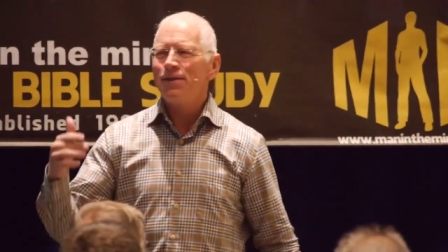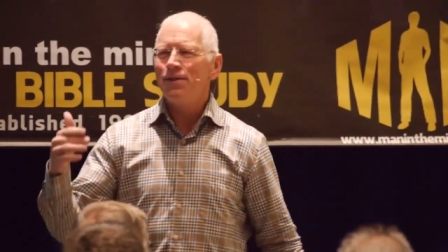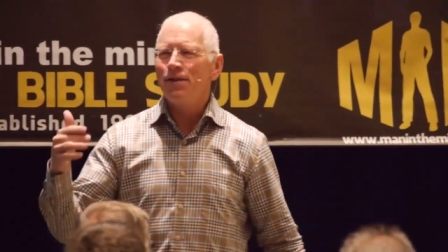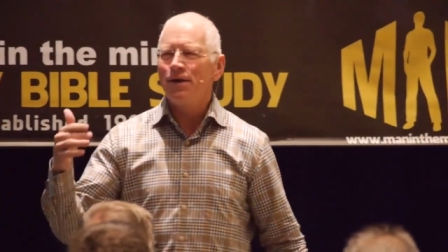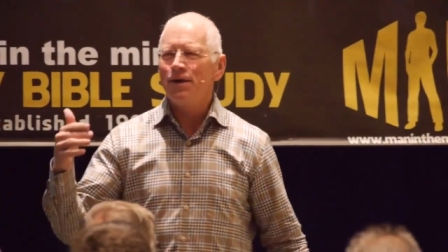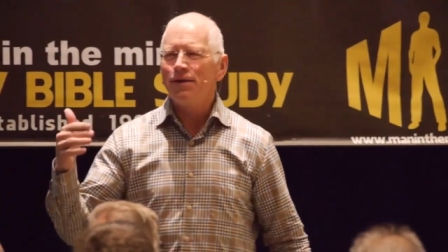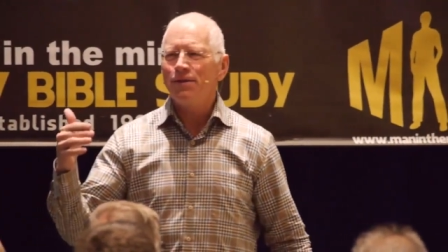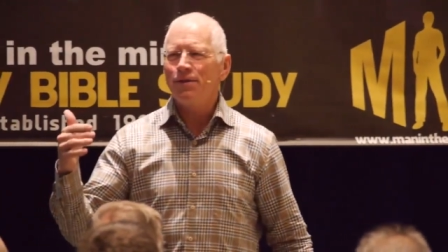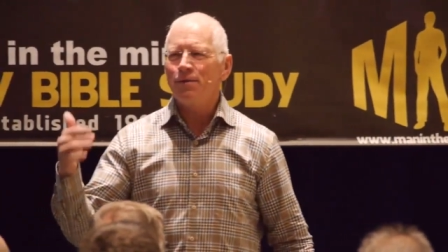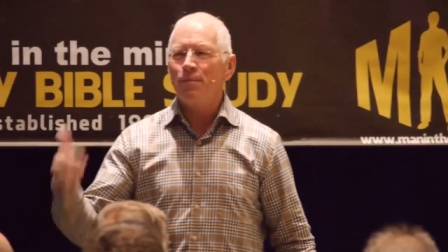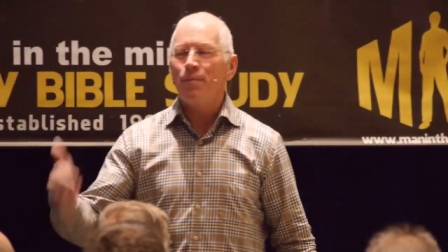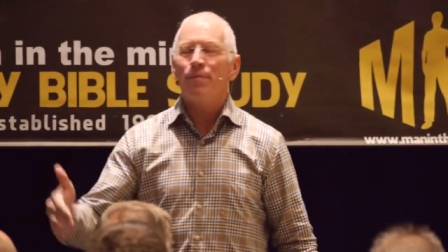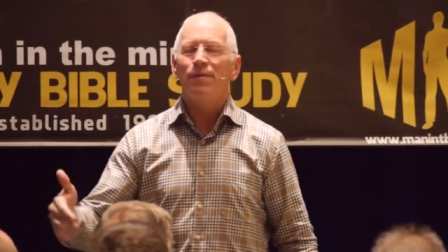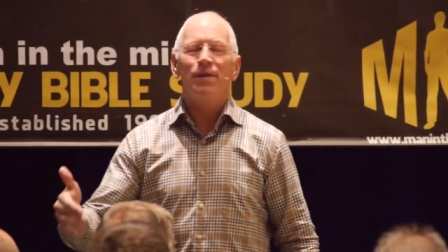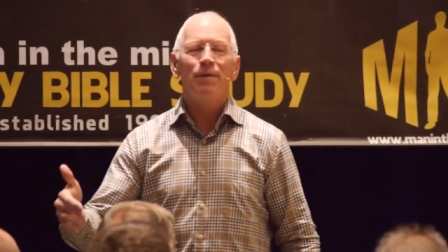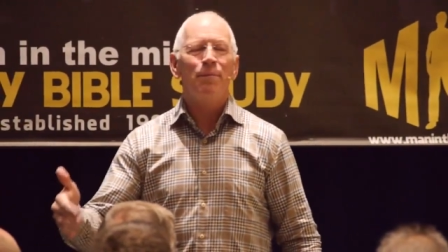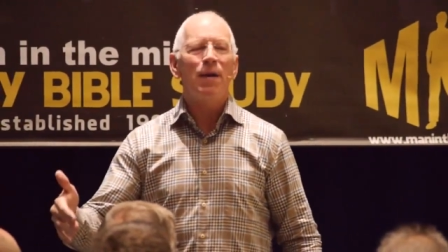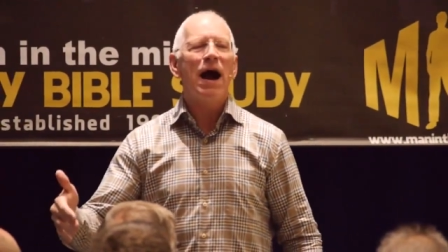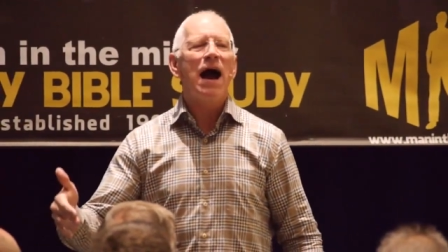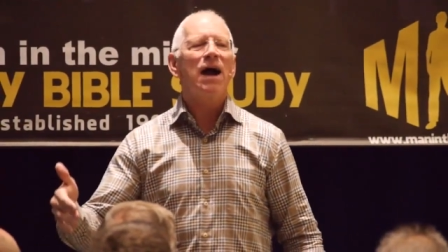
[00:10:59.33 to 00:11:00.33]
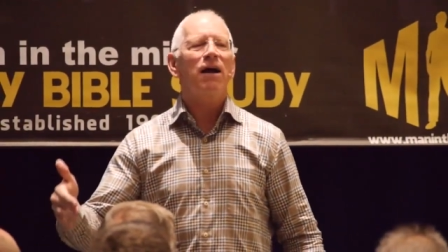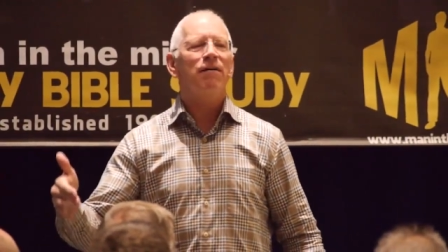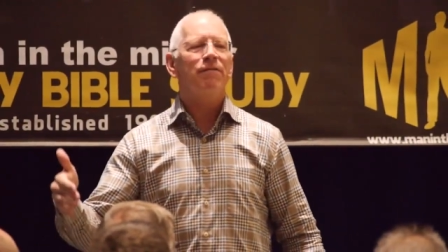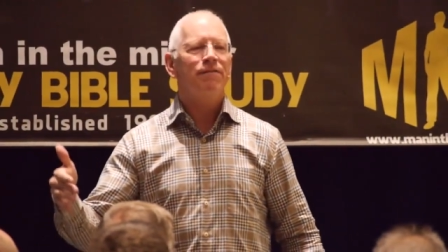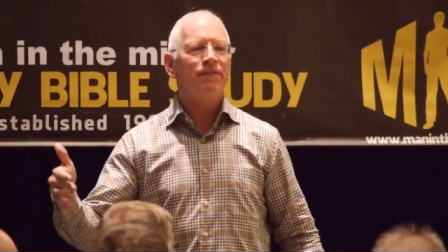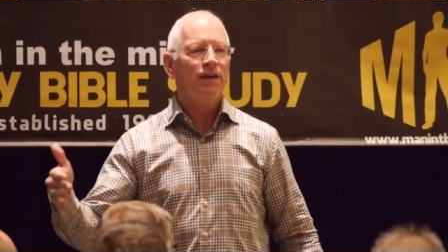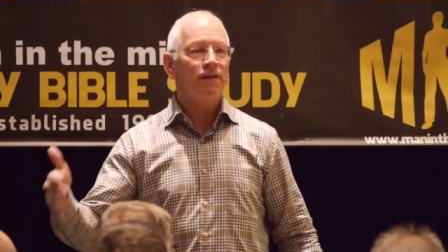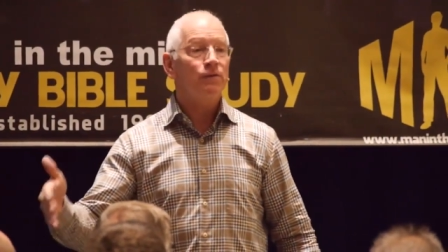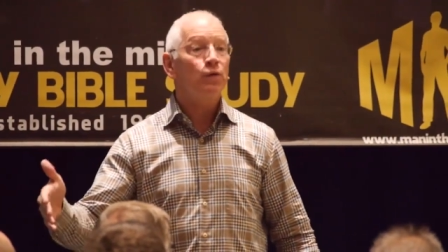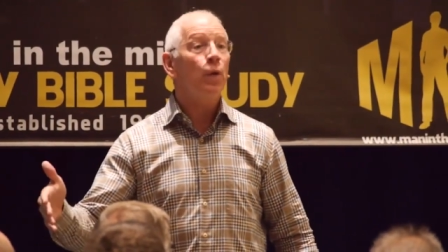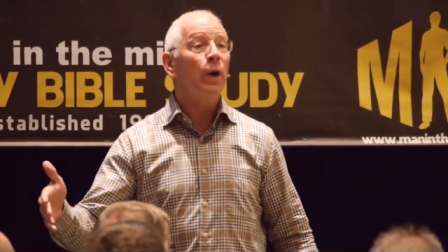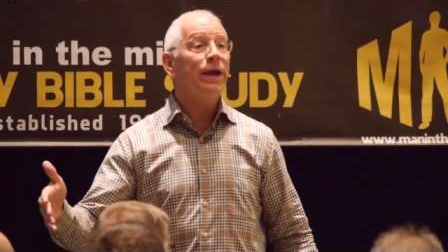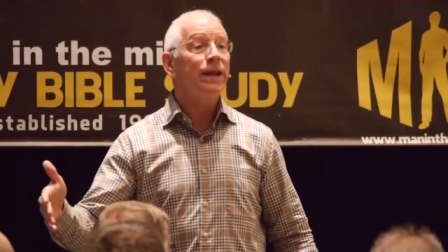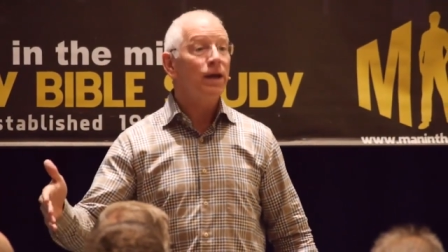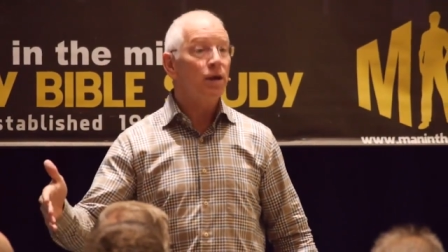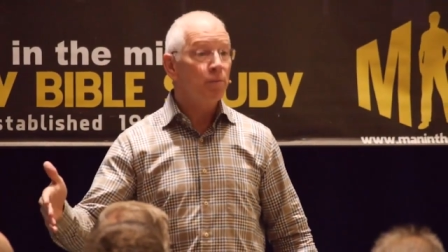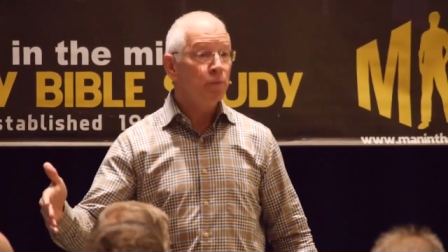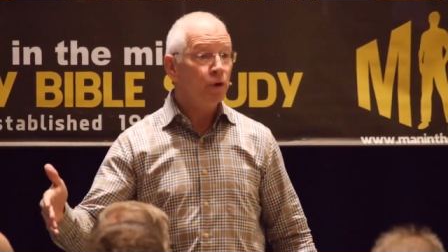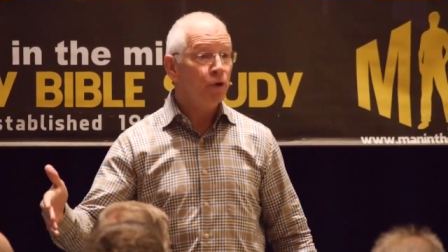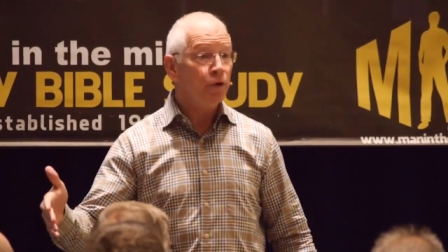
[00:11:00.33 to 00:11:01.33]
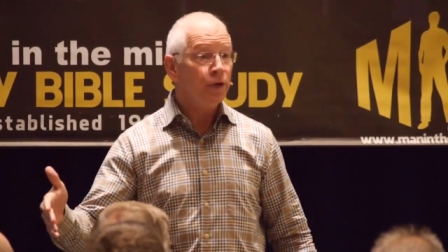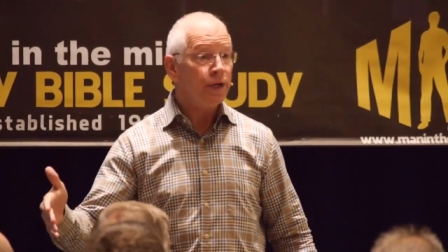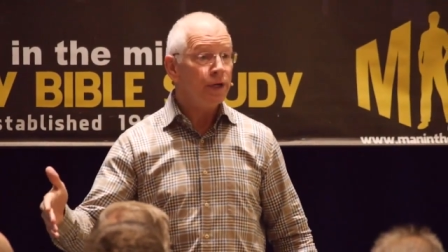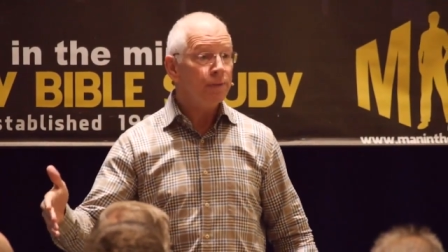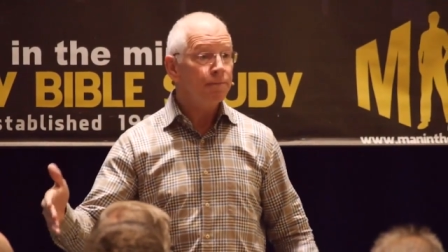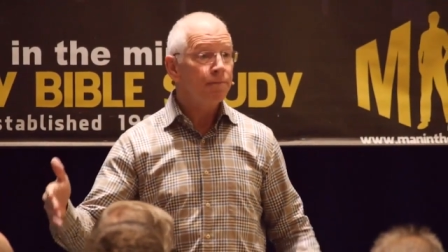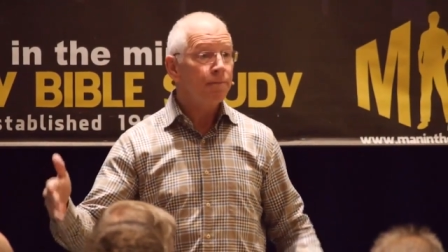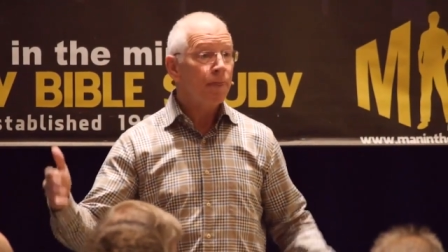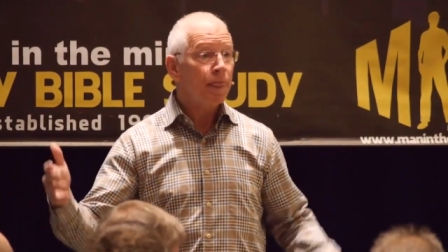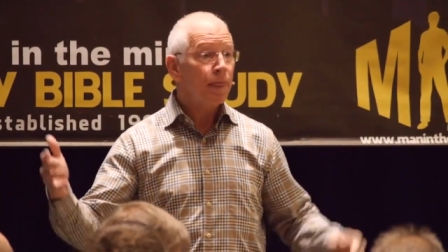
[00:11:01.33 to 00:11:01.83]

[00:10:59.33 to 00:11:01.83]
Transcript: the, the, the, biography of Dwight L. Moody,